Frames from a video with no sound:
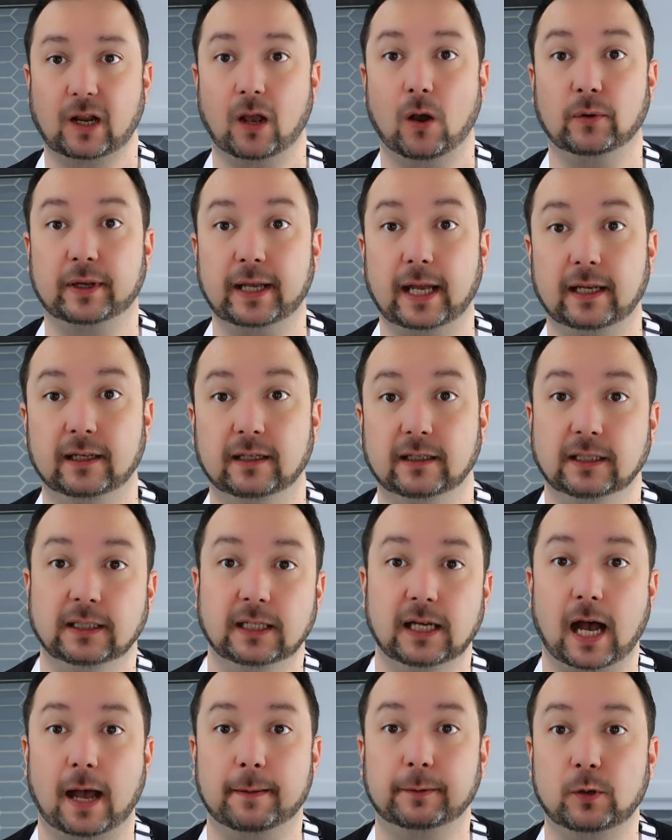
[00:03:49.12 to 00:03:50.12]
Okay,
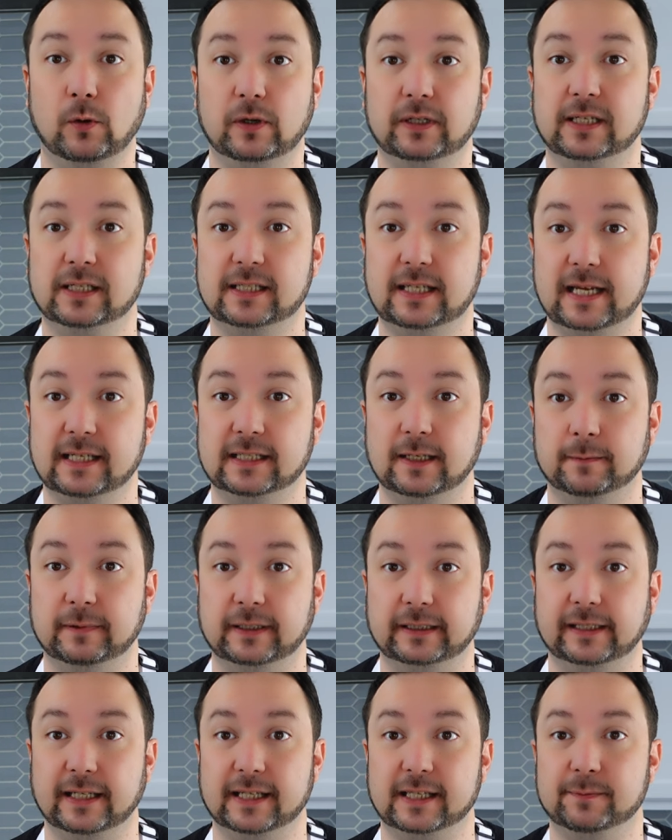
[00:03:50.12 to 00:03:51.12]
I'm going to say
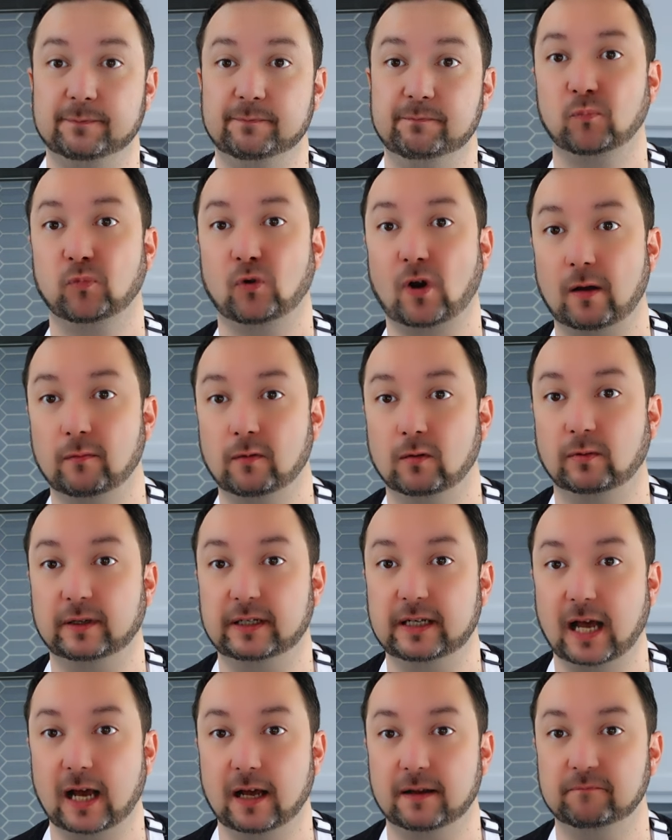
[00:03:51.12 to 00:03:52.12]
something that's probably
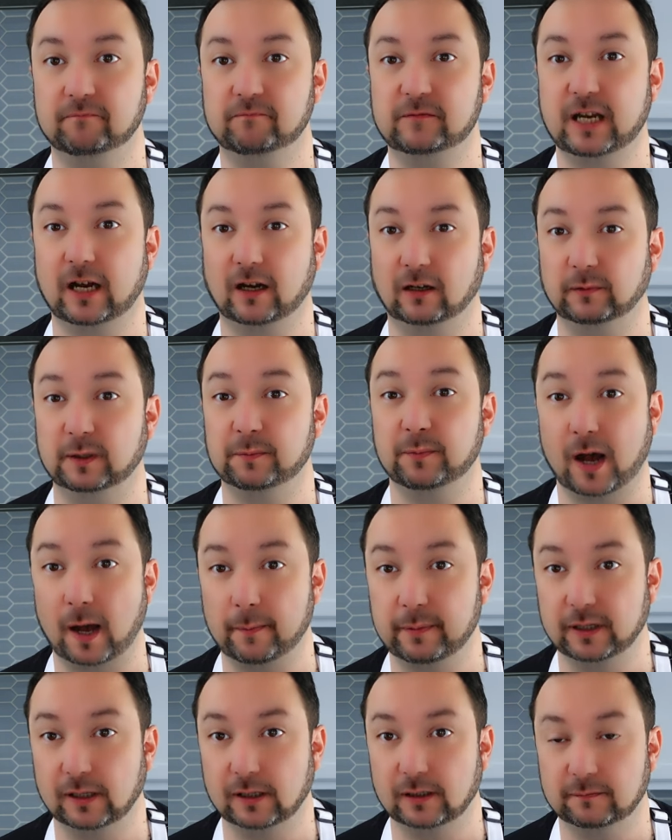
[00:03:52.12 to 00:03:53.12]
not terribly
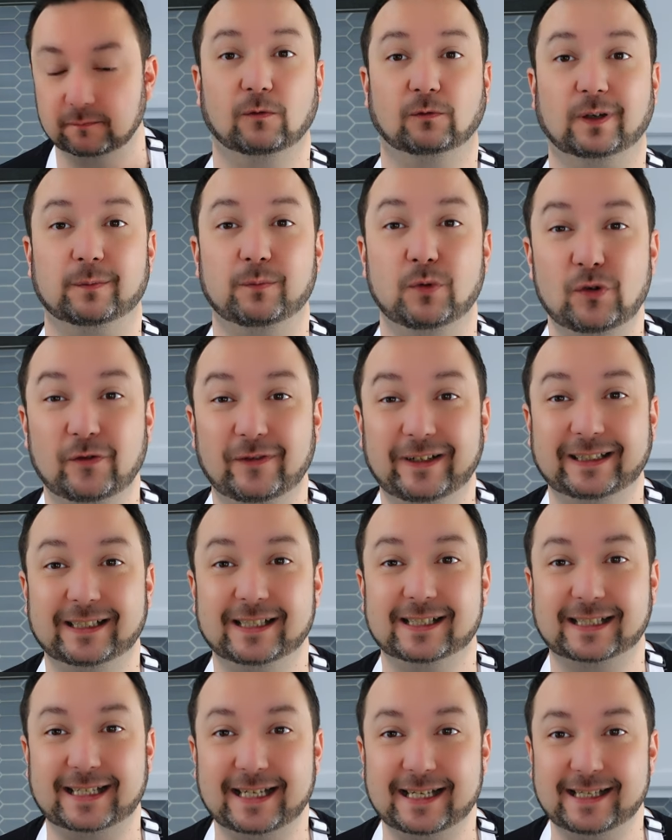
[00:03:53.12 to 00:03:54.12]
popular. Removing the
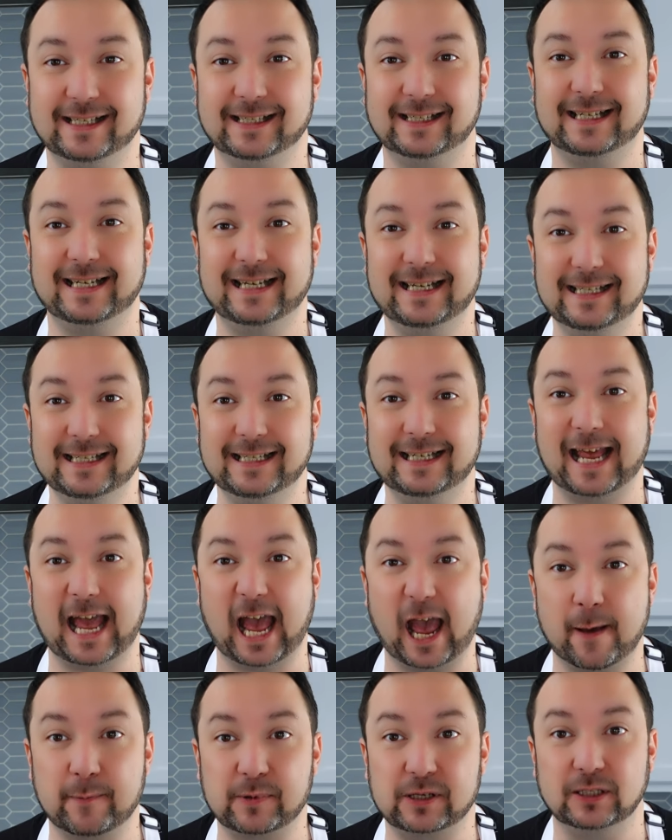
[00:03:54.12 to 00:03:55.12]
skins isn't
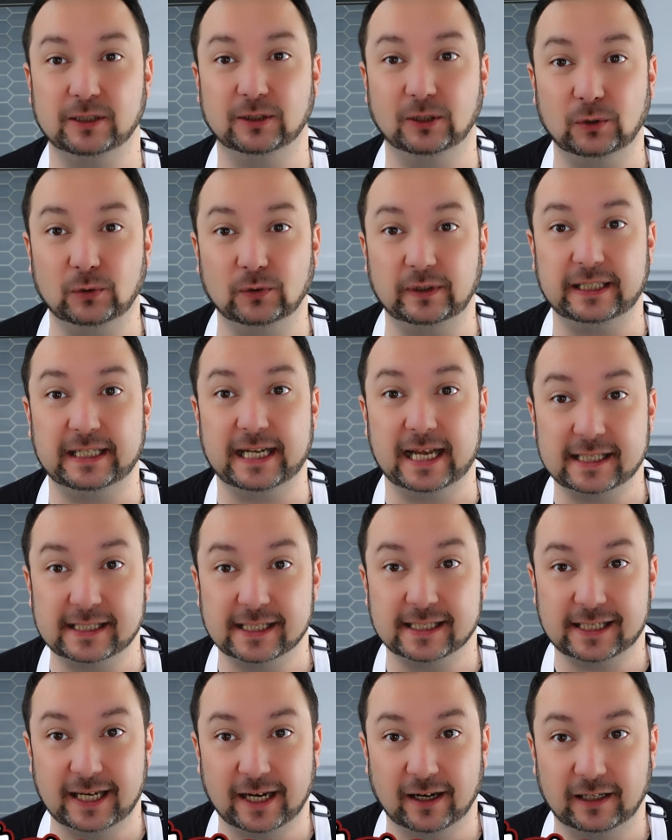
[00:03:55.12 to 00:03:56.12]
absolutely
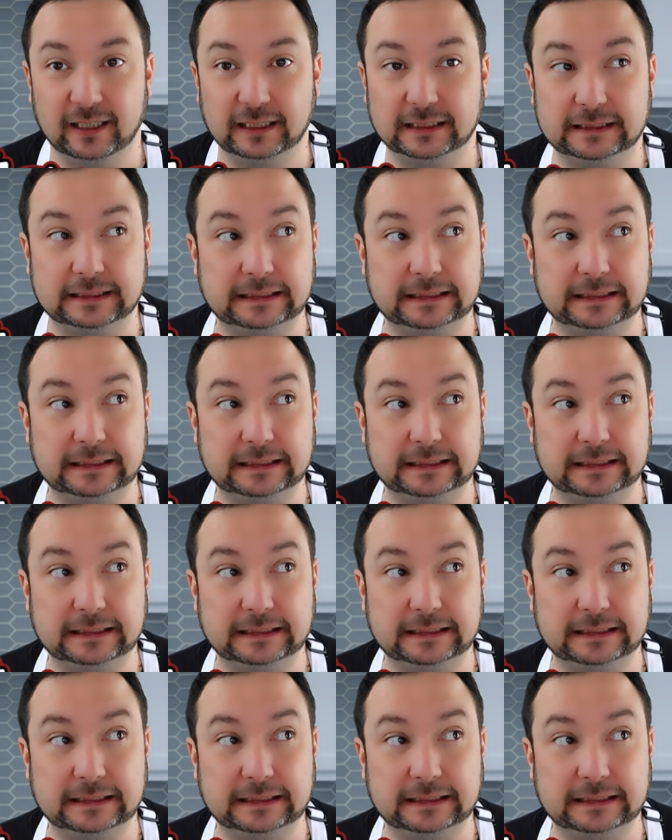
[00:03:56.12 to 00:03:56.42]
necessary.